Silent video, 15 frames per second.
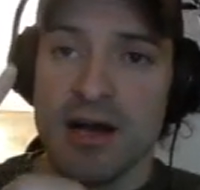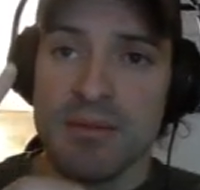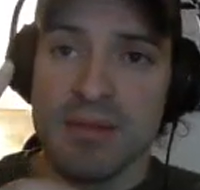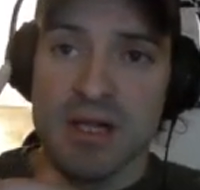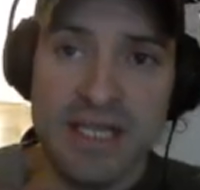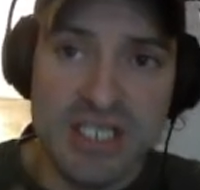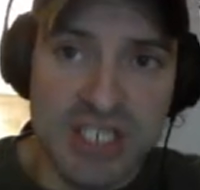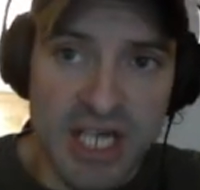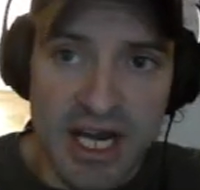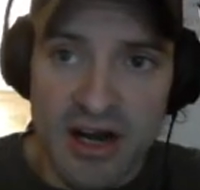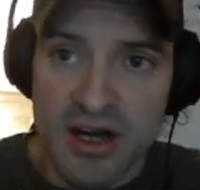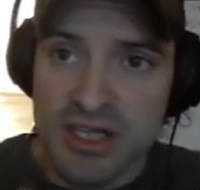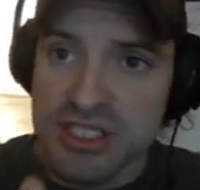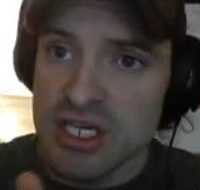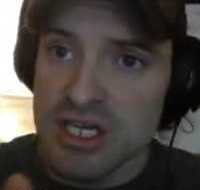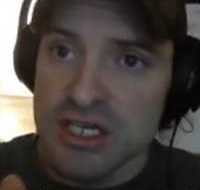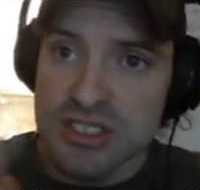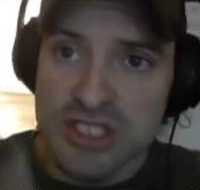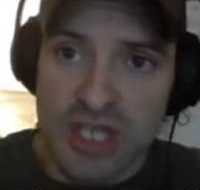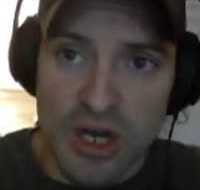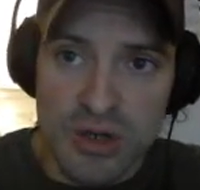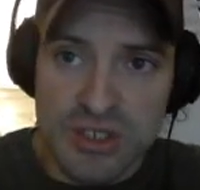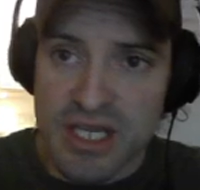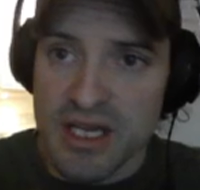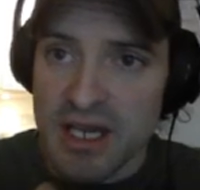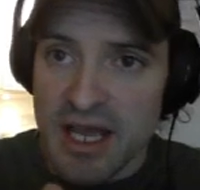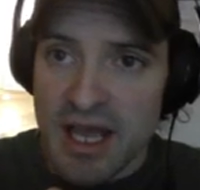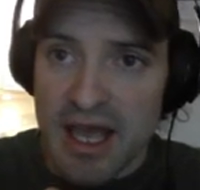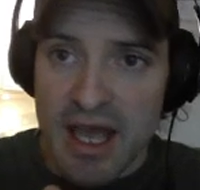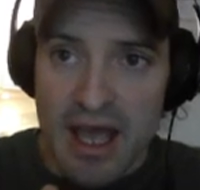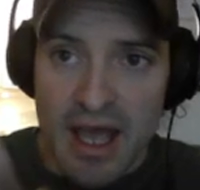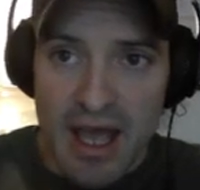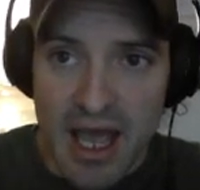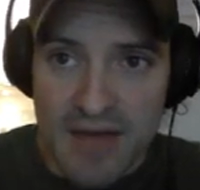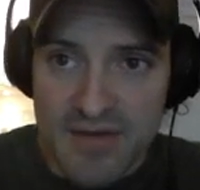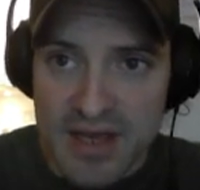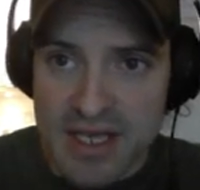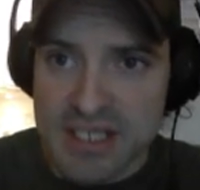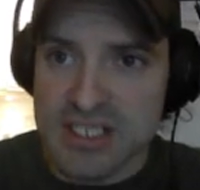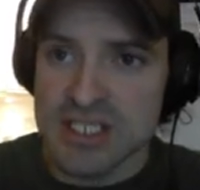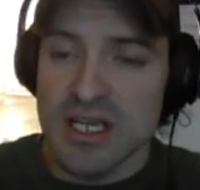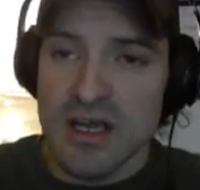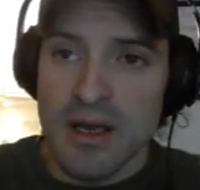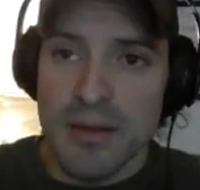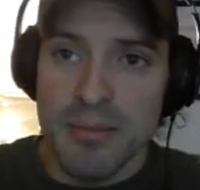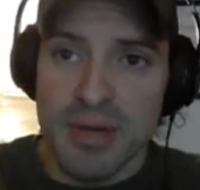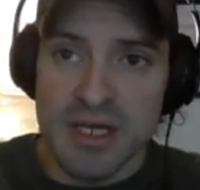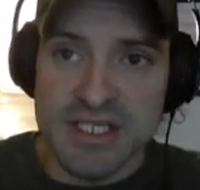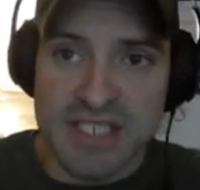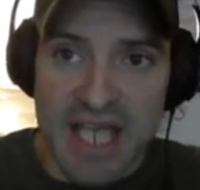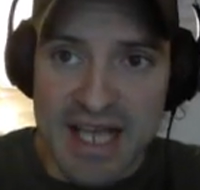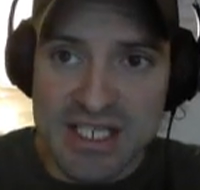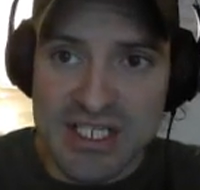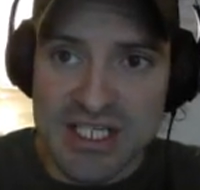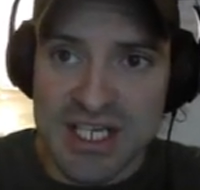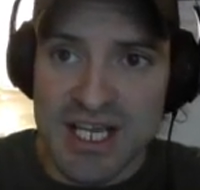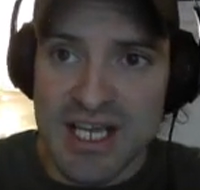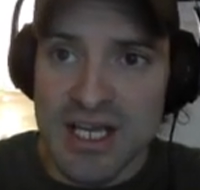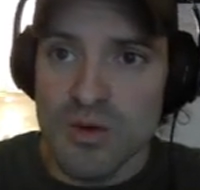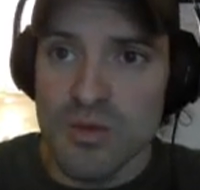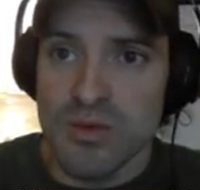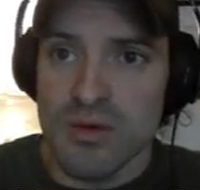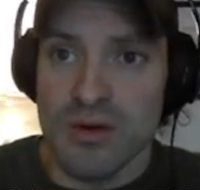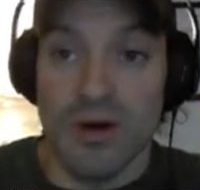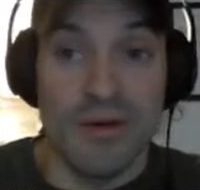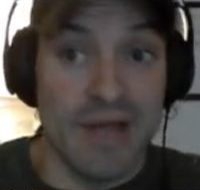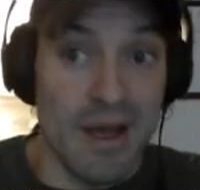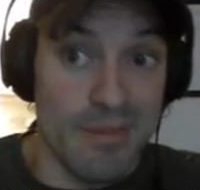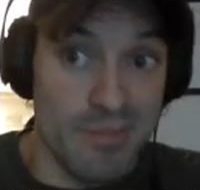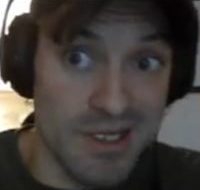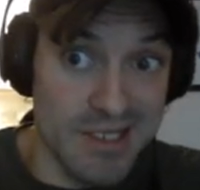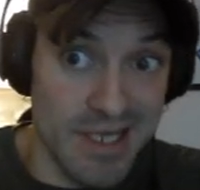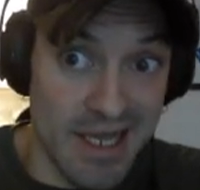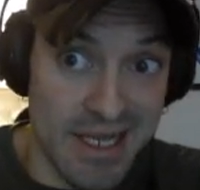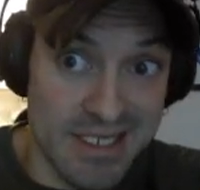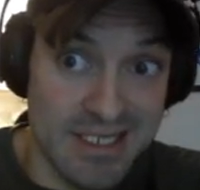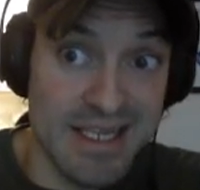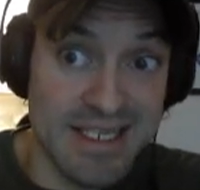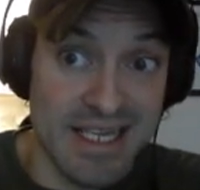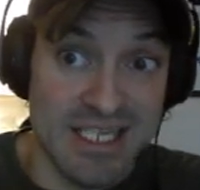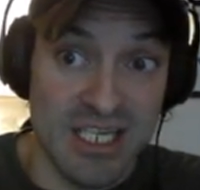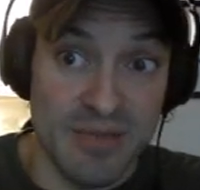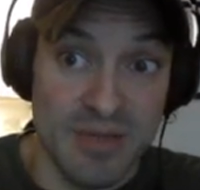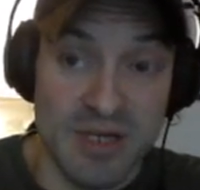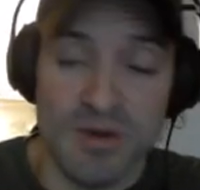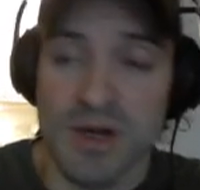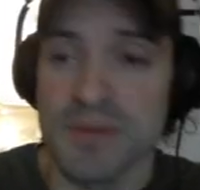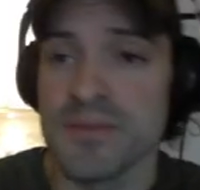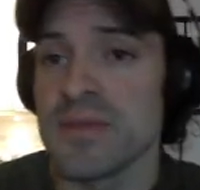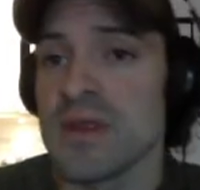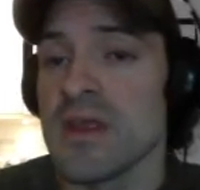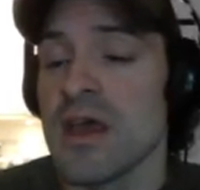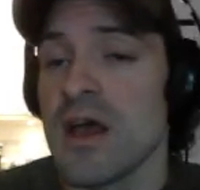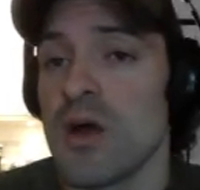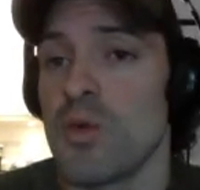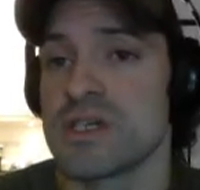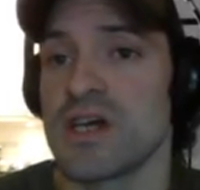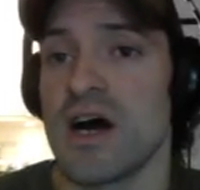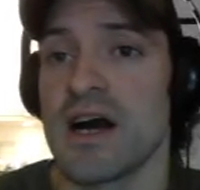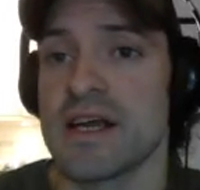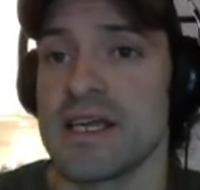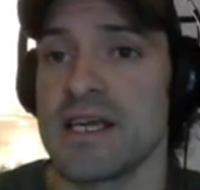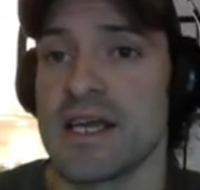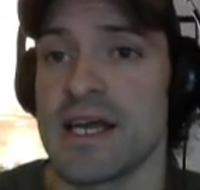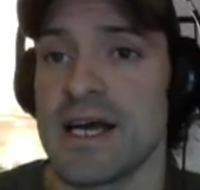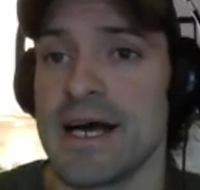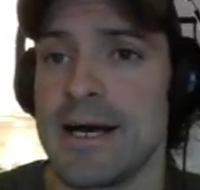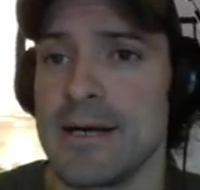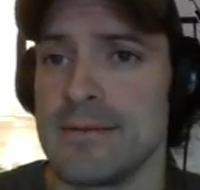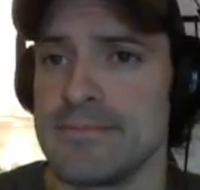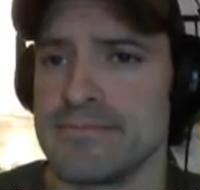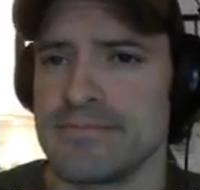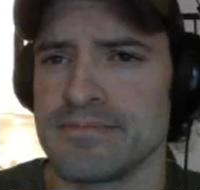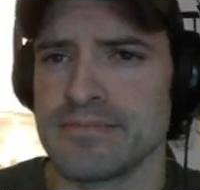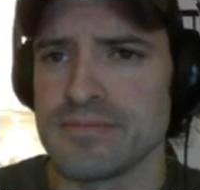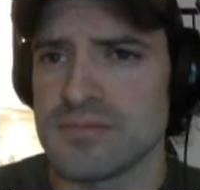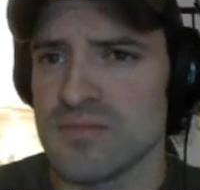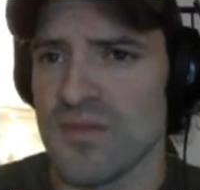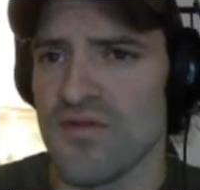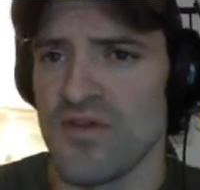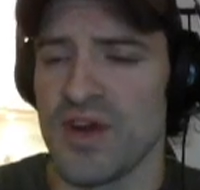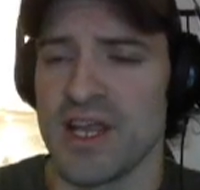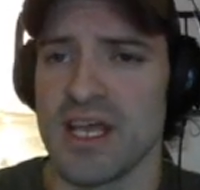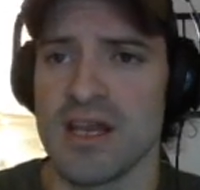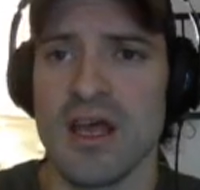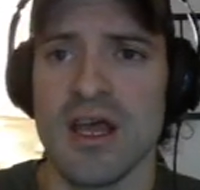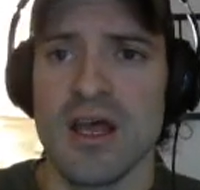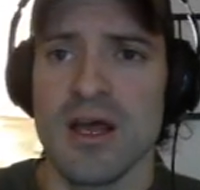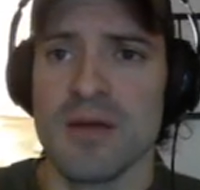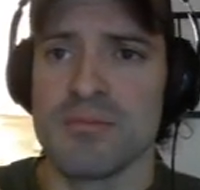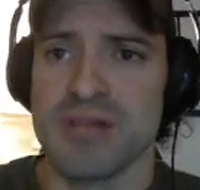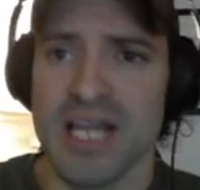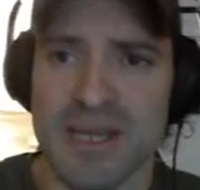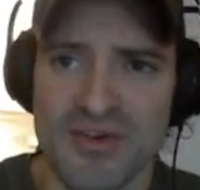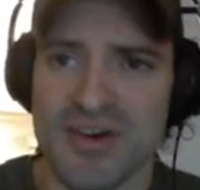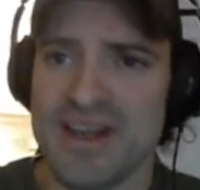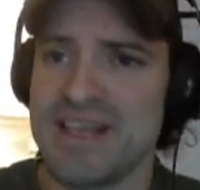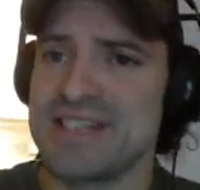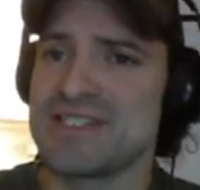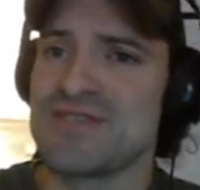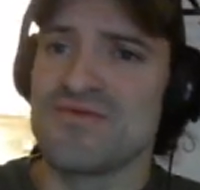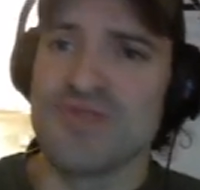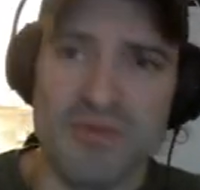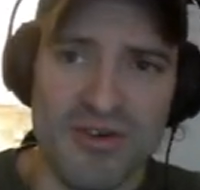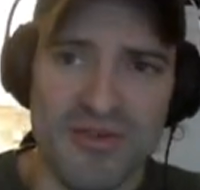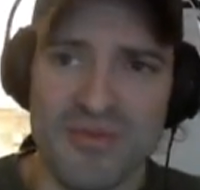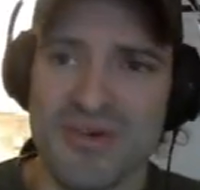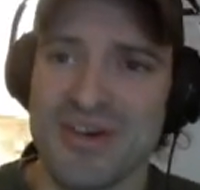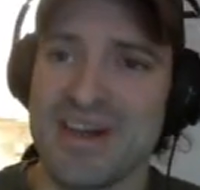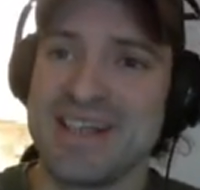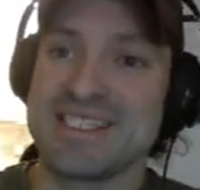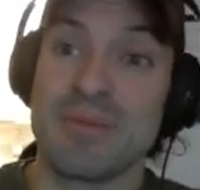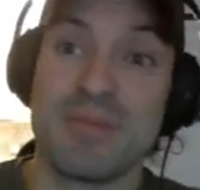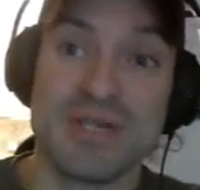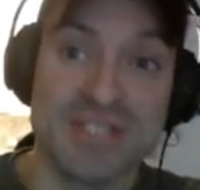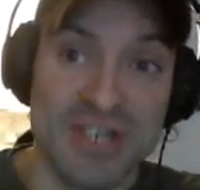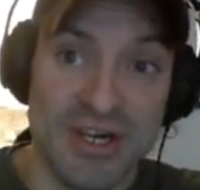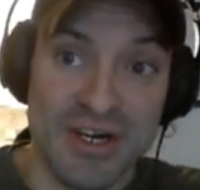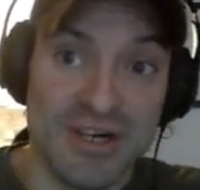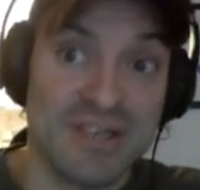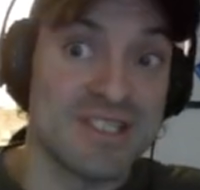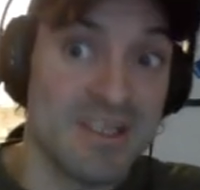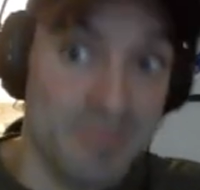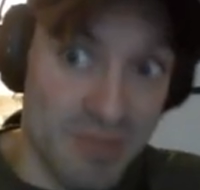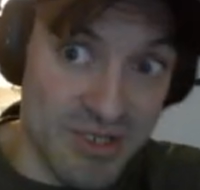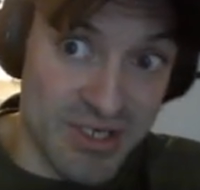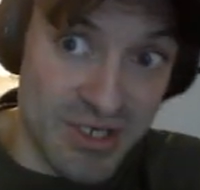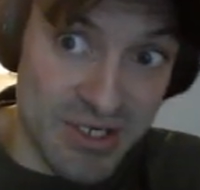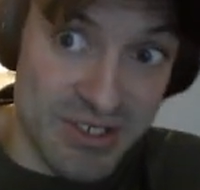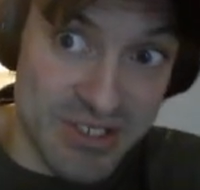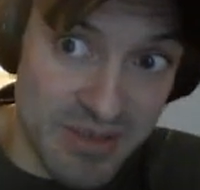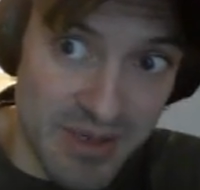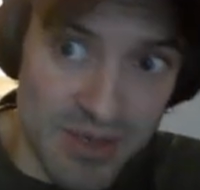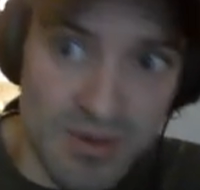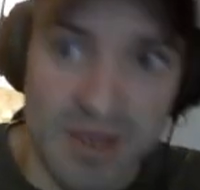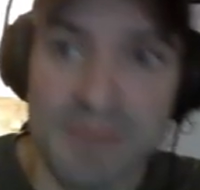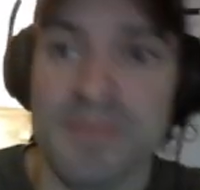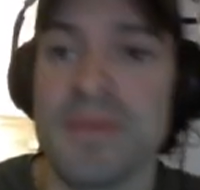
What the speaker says: Legionnaires, Chosen, Havocs, Possessed. Oh, yeah, Possessed. That's actually a big one. We're talking freaking Plague Marines, Rupert Marines, Berserkers. Berserkers is a big one.